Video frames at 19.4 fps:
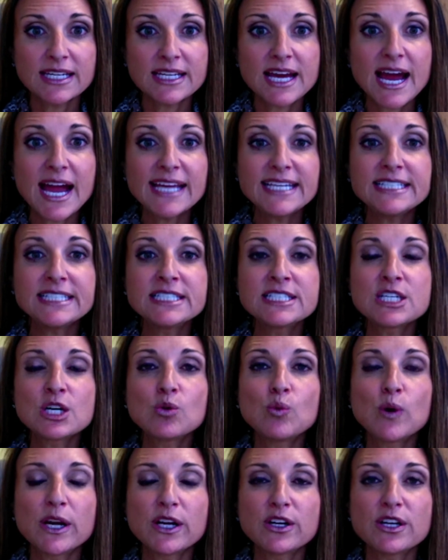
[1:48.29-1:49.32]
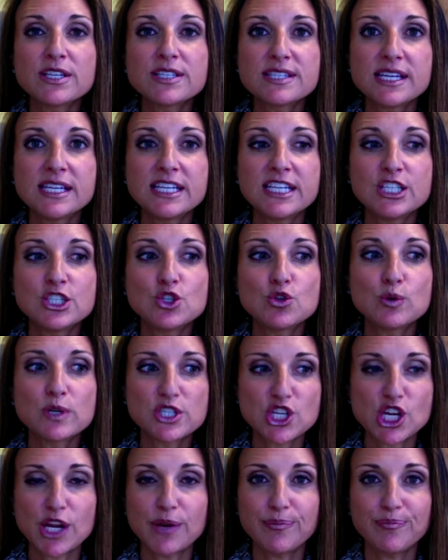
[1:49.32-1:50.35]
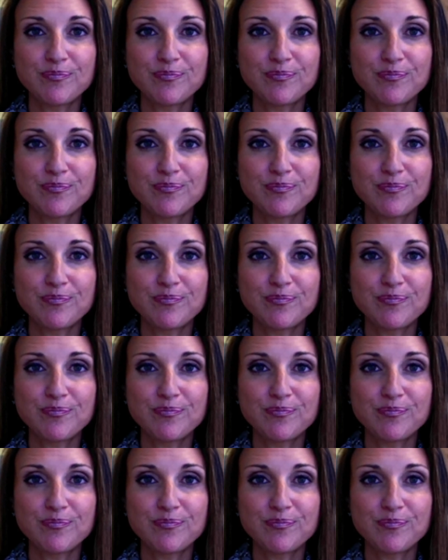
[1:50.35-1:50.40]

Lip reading: heightened awareness and intuition.